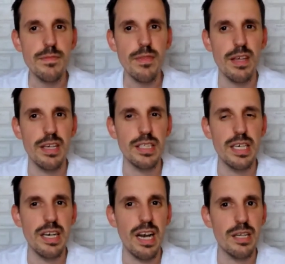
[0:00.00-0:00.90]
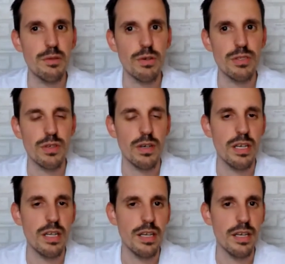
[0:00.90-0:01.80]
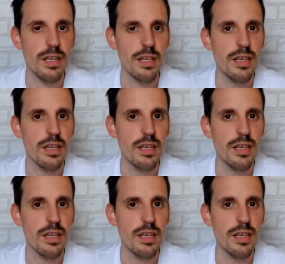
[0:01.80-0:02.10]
In general, it was only